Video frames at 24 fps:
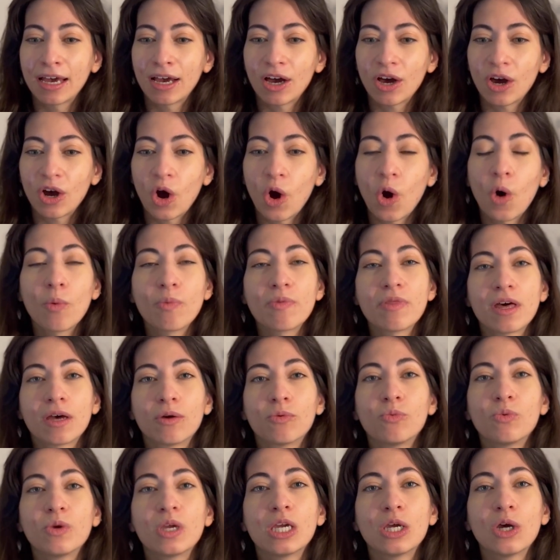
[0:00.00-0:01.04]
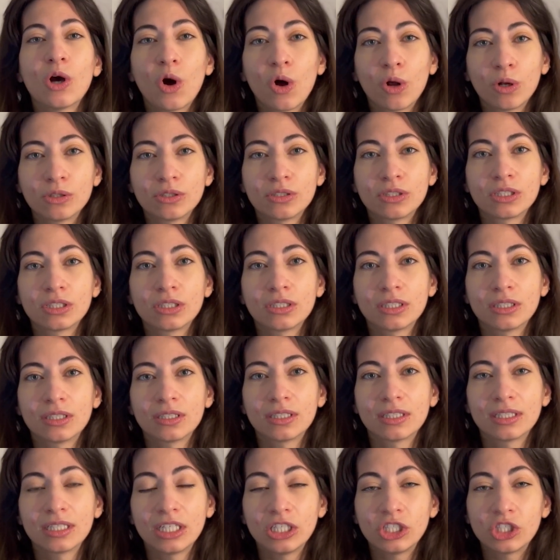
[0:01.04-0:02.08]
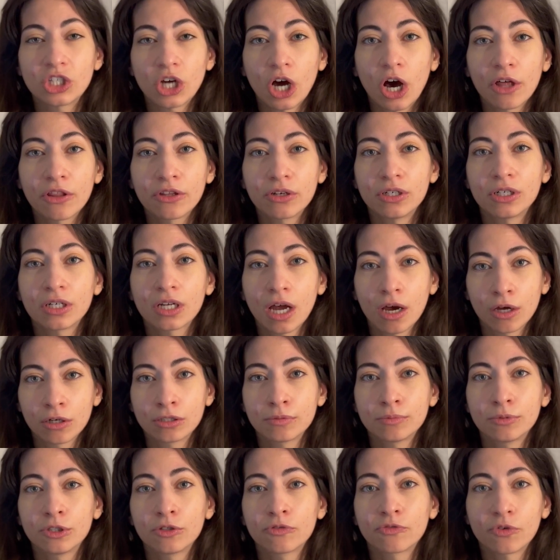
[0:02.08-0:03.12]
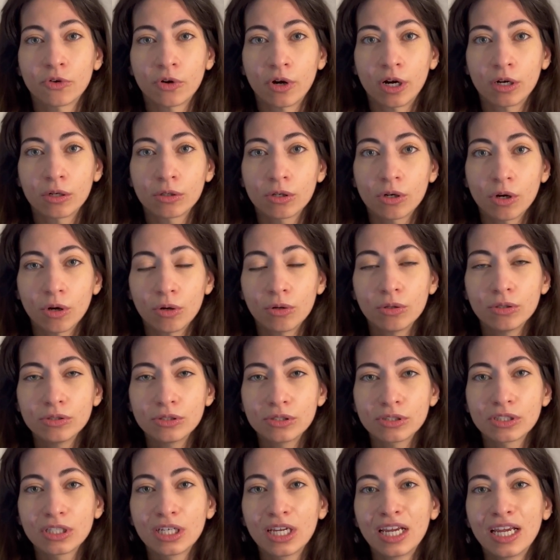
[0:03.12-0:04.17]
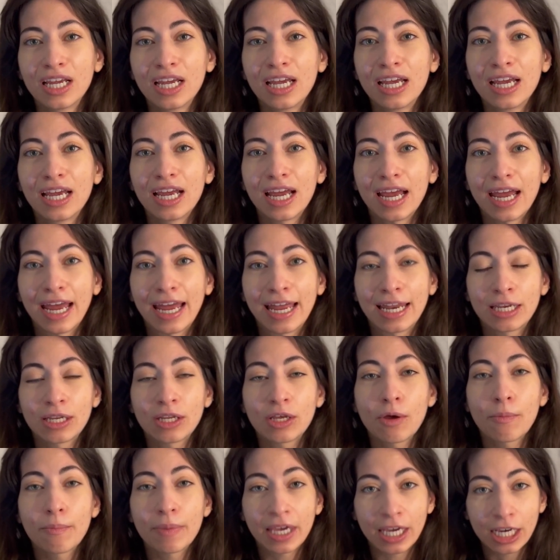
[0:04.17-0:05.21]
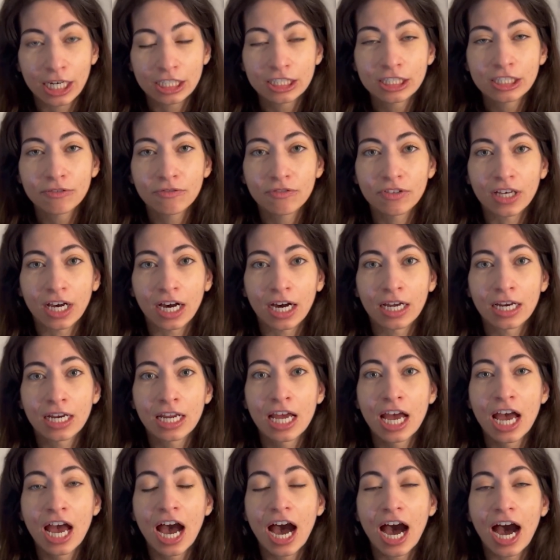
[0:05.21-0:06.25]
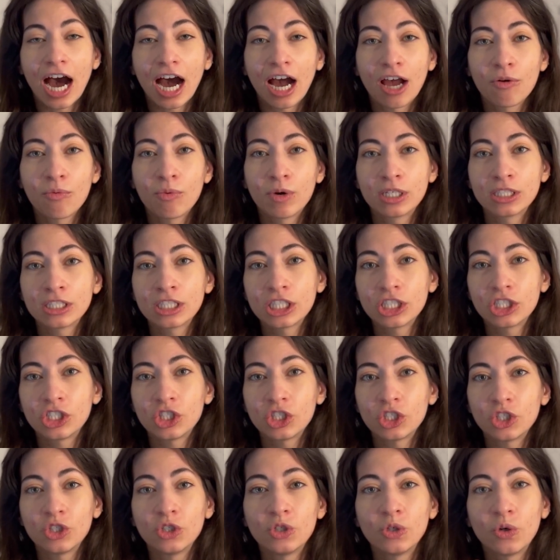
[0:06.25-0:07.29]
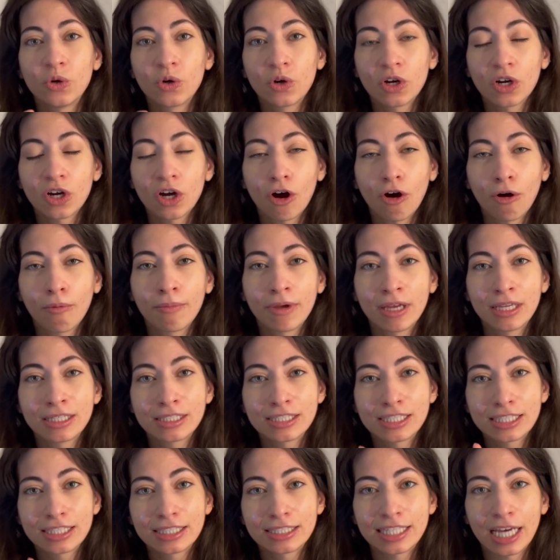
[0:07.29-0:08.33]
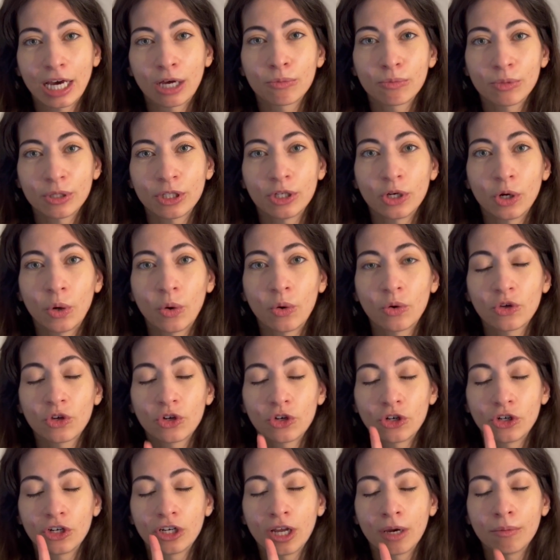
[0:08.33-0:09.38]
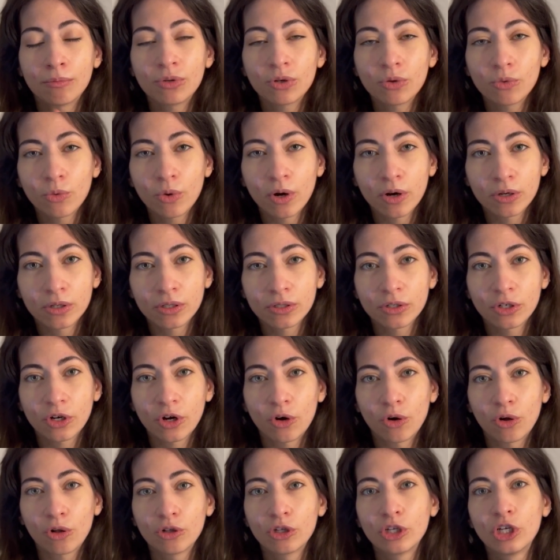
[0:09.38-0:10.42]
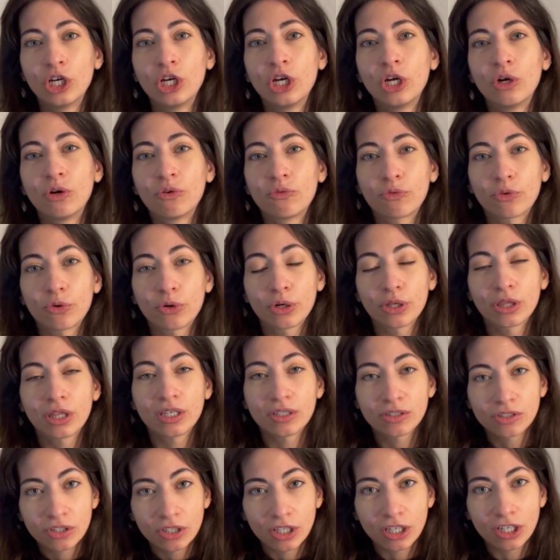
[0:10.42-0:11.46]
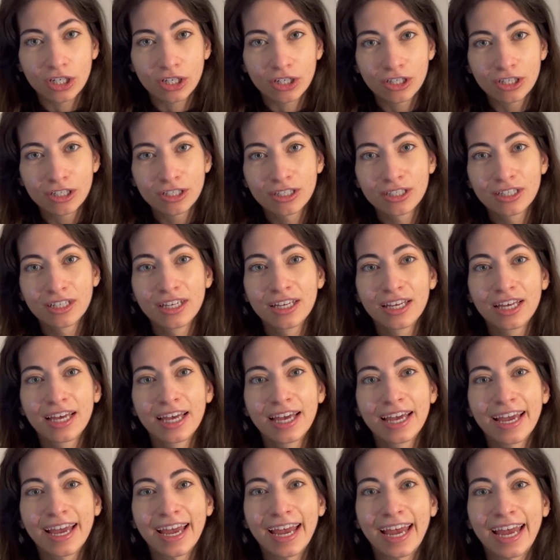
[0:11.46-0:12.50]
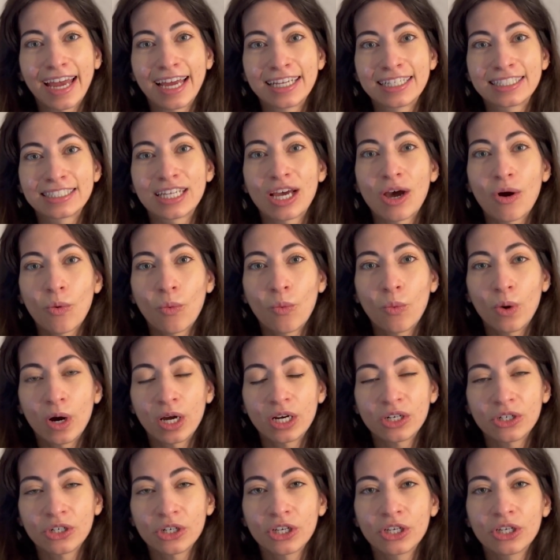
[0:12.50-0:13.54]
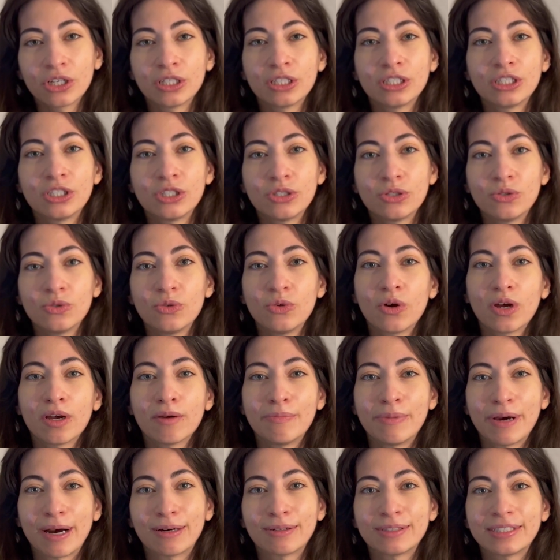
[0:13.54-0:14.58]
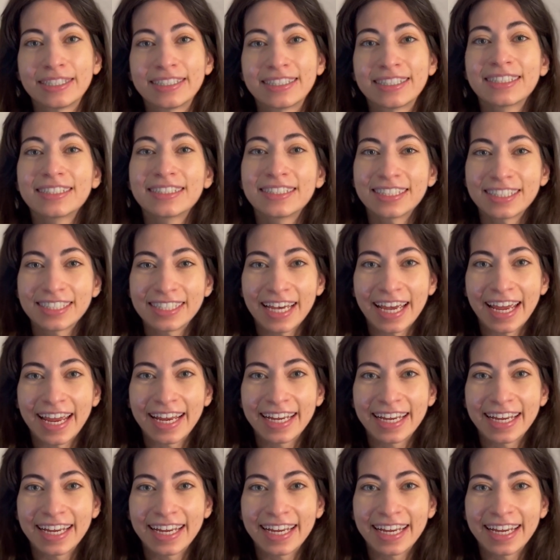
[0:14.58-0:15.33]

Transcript: hope that we hold each other accountable for our goals. And because of that, I want you to comment down below your number one goal for this year and what are you going to do about it today.